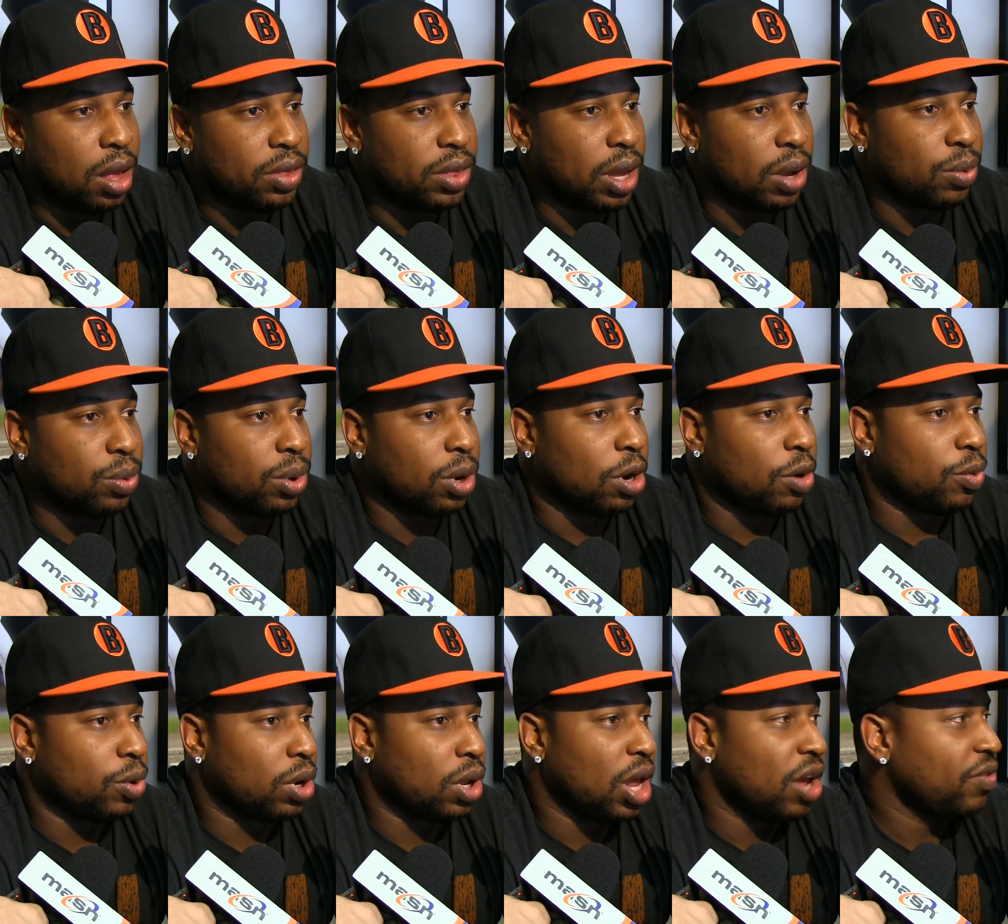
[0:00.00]
that we're,
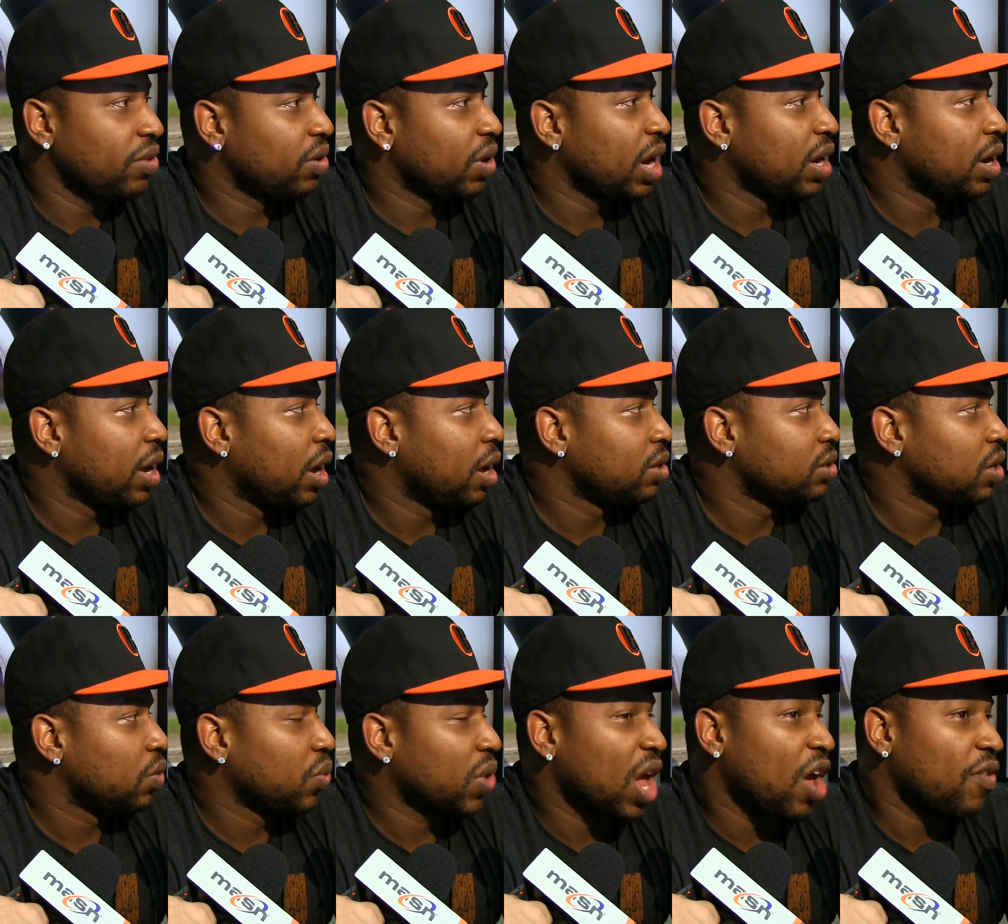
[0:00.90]
we're loving right now is
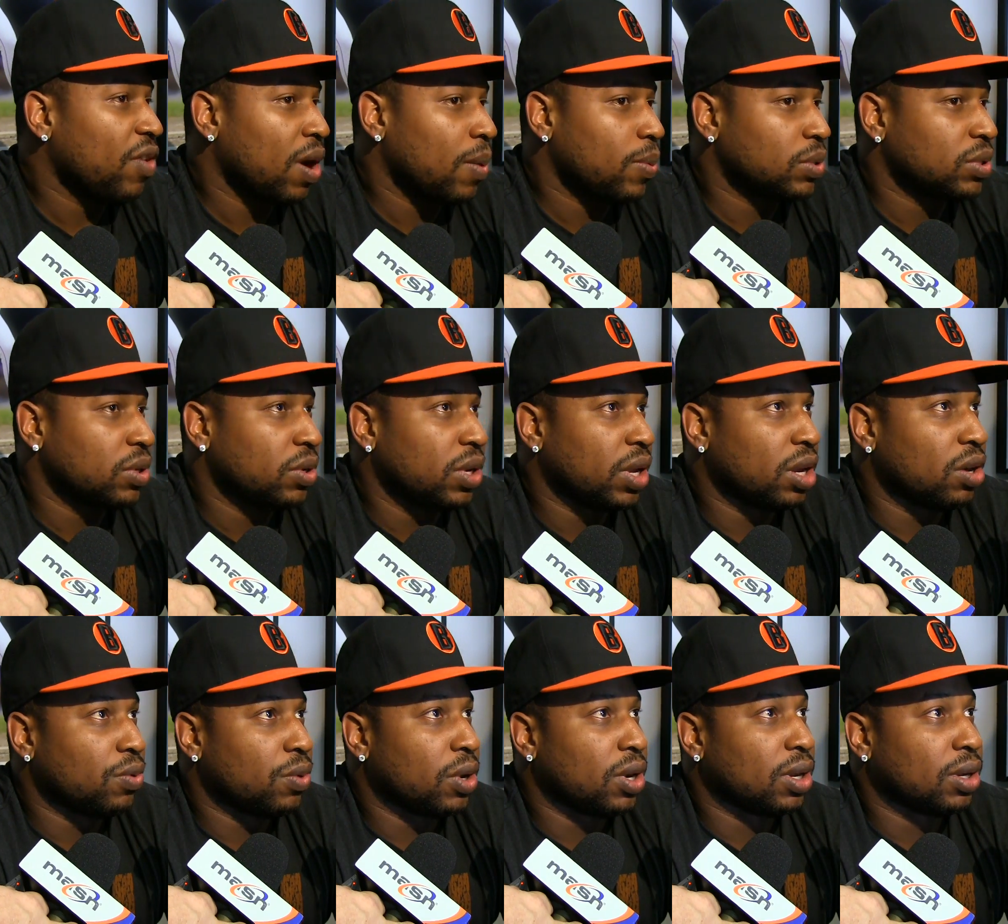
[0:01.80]
that we have an opportunity to
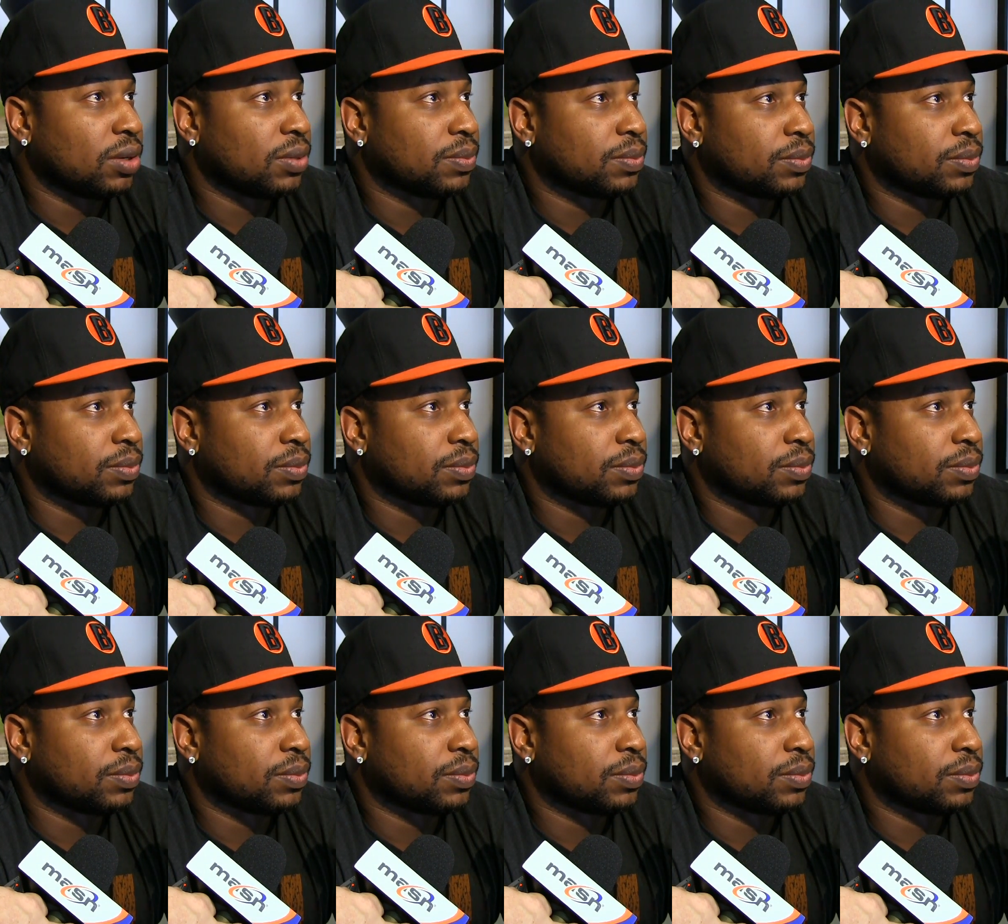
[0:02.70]
get a ring.